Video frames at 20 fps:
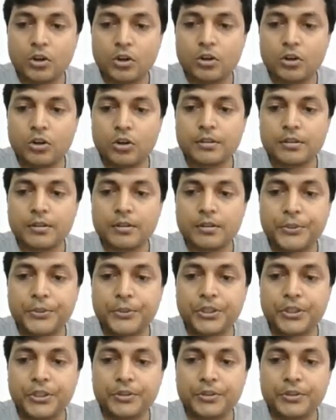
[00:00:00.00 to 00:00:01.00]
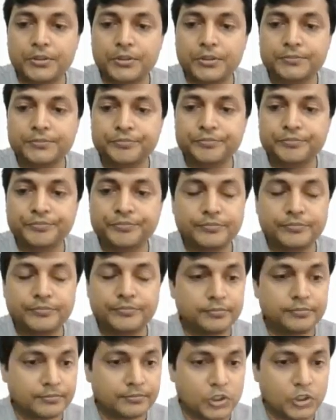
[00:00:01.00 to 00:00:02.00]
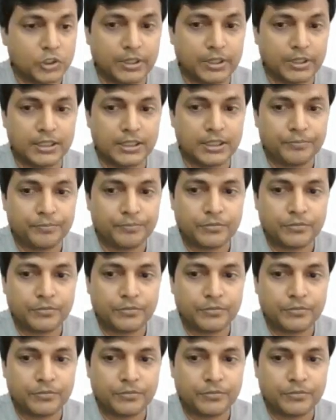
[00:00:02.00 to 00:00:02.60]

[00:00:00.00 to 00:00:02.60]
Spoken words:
or pear, right,